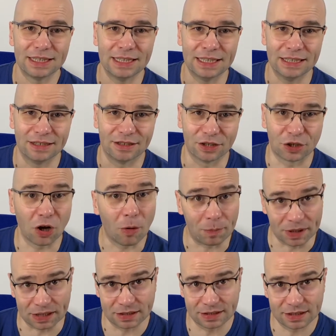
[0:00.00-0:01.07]
is the
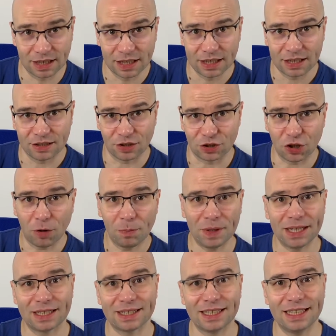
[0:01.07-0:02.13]
topics. The
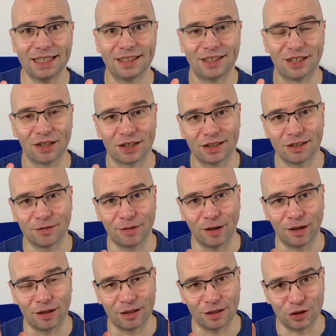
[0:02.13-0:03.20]
topic is
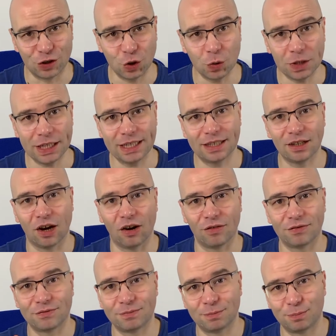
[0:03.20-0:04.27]
the unit
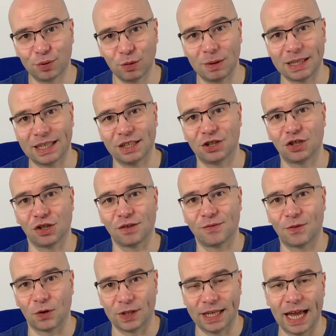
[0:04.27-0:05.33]
of publication
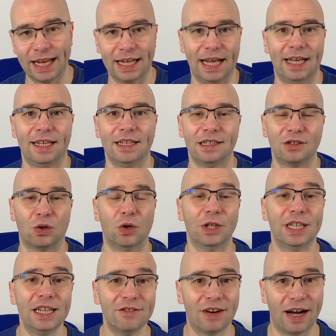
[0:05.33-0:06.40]
for data. So a
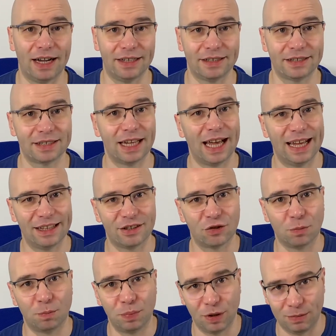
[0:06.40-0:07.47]
device has
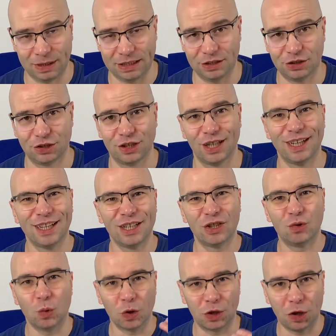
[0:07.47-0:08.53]
to publish
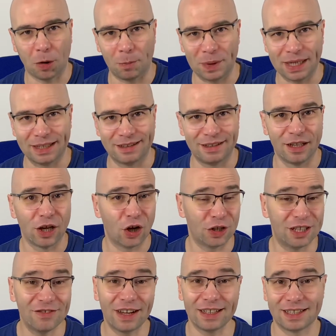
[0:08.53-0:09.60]
to a topic. A
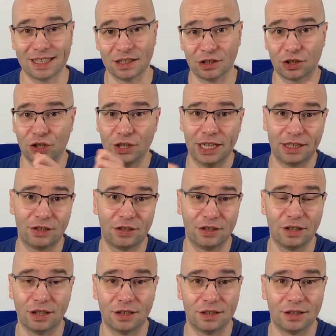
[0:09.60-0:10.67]
device
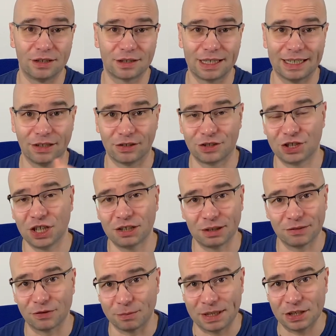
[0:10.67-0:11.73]
cannot share
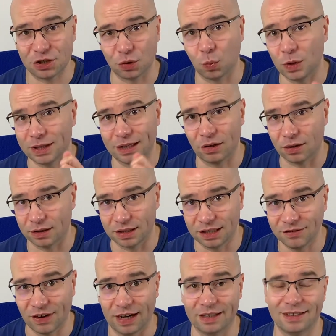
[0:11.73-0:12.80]
information with another
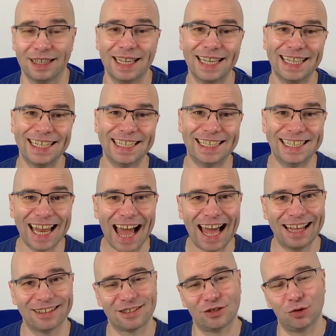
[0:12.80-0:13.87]
device. It
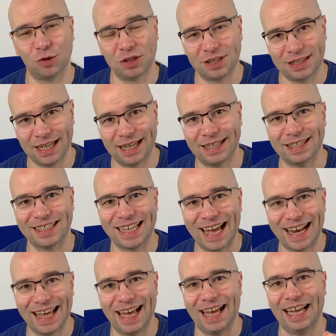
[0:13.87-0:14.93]
has to send
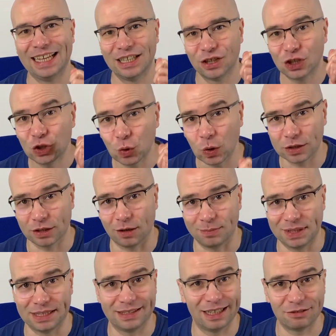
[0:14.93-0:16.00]
data to a
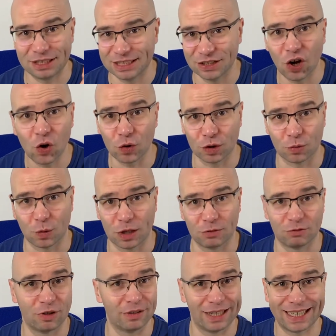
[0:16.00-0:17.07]
topic. There is no other way
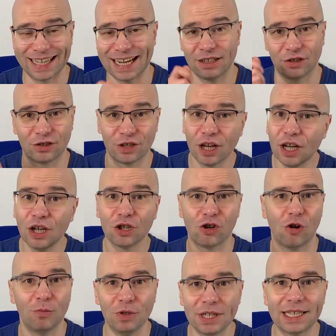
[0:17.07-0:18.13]
around. They cannot
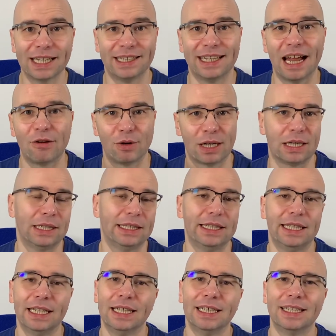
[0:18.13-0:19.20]
communicate
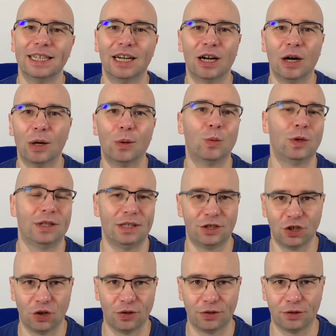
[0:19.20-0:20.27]
directly with
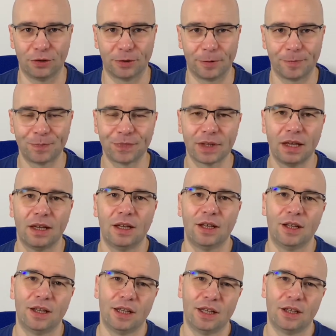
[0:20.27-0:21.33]
each other.
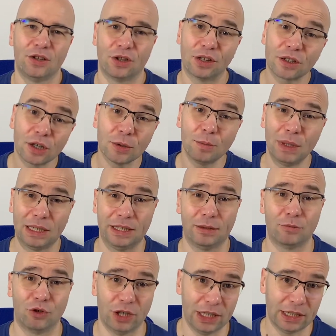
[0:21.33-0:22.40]
The second
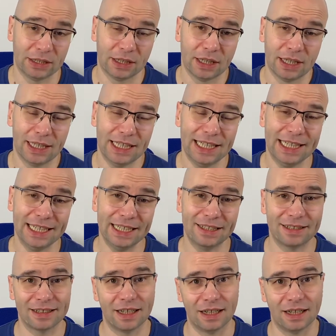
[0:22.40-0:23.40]
building brick is